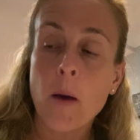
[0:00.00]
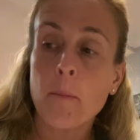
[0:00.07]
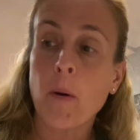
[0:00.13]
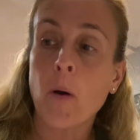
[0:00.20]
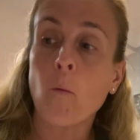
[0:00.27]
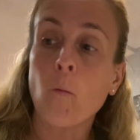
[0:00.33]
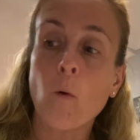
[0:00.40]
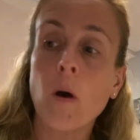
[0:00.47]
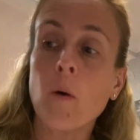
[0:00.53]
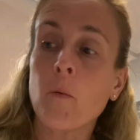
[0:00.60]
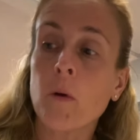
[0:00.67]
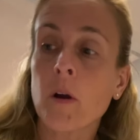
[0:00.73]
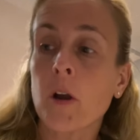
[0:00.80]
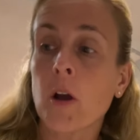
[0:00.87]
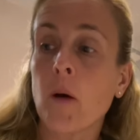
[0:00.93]
But what
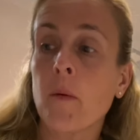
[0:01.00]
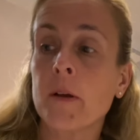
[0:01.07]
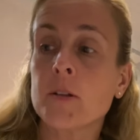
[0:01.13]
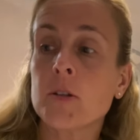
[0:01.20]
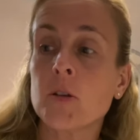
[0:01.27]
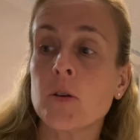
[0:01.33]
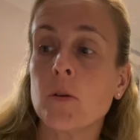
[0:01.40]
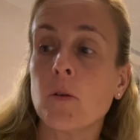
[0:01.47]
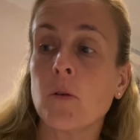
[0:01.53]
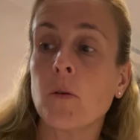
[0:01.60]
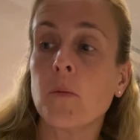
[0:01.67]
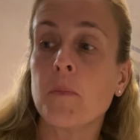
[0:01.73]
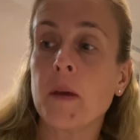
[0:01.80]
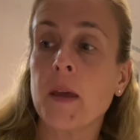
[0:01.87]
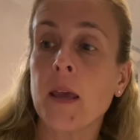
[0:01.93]
we're going
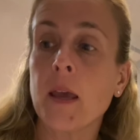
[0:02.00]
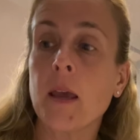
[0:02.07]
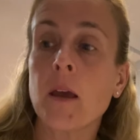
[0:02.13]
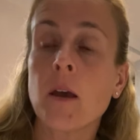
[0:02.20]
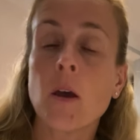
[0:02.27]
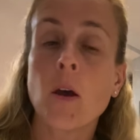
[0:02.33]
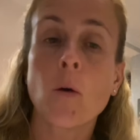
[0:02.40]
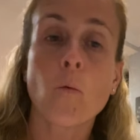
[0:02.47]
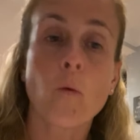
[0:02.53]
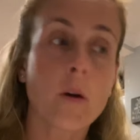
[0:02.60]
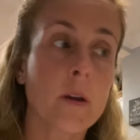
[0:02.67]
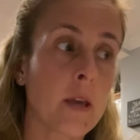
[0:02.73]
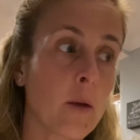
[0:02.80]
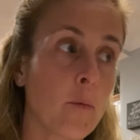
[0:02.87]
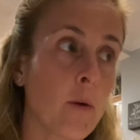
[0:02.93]
to be
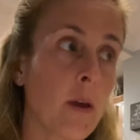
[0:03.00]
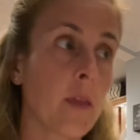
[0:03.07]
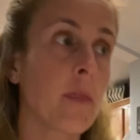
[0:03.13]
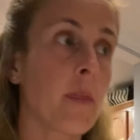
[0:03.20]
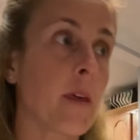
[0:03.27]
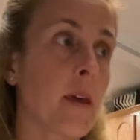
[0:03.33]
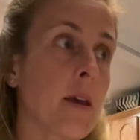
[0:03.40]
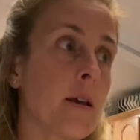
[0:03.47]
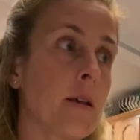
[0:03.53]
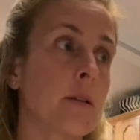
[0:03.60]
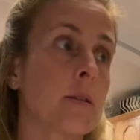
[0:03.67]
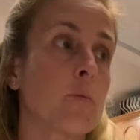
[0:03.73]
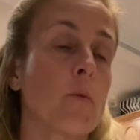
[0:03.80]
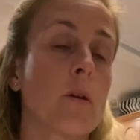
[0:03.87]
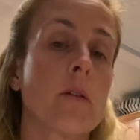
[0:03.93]
working with
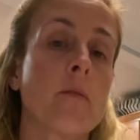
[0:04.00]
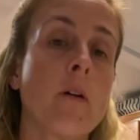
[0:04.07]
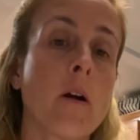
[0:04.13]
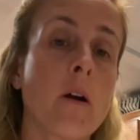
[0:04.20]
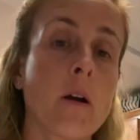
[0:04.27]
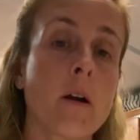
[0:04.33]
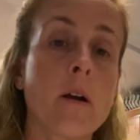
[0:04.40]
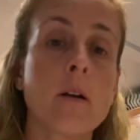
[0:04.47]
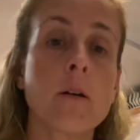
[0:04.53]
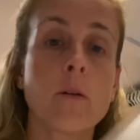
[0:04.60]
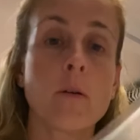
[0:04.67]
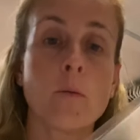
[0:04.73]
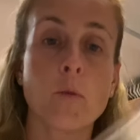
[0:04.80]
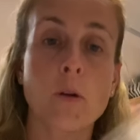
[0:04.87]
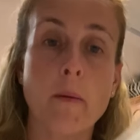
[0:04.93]
is one of our
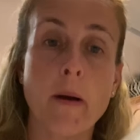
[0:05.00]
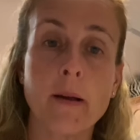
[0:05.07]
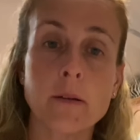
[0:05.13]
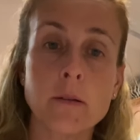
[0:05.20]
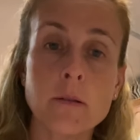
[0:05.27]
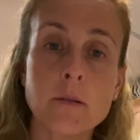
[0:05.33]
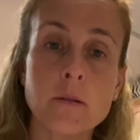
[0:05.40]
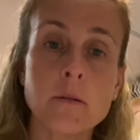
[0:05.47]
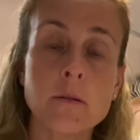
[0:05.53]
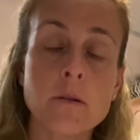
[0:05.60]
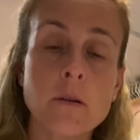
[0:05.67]
water bottles.